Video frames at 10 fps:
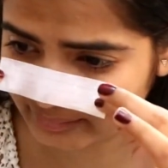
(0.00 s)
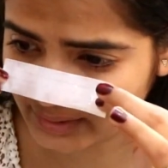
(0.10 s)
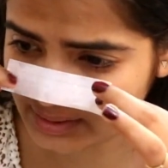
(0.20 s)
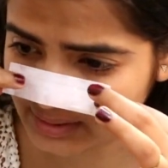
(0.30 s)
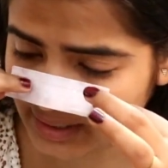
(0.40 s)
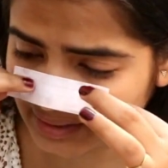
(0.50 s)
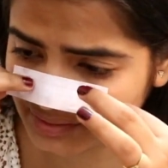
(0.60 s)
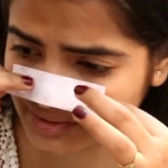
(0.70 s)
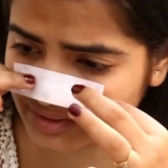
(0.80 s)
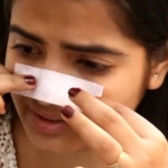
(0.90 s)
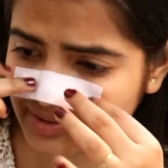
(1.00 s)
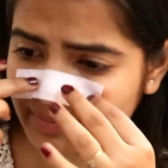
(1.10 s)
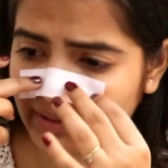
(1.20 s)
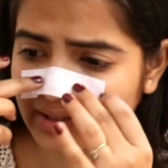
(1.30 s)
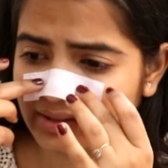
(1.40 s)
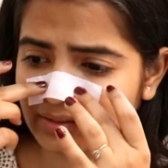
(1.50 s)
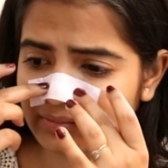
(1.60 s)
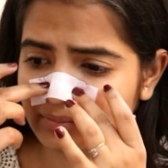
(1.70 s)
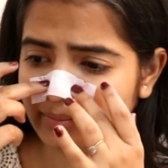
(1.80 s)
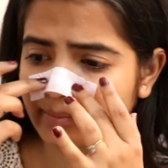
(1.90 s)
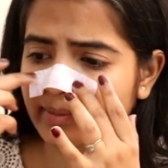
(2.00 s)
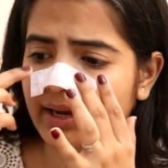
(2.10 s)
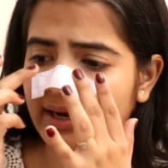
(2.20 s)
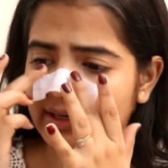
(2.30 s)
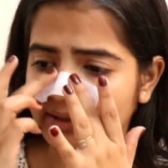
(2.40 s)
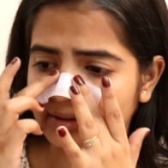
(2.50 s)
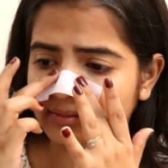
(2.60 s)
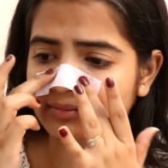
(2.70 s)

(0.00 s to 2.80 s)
This is actually smelling bad.